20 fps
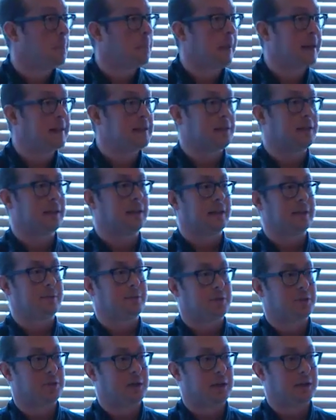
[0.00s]
basically
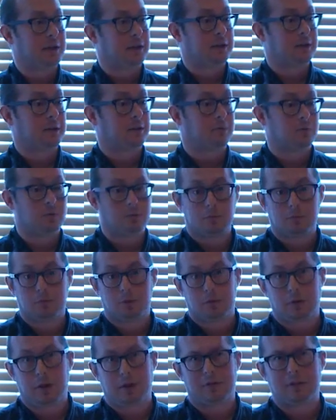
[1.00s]
were saying, I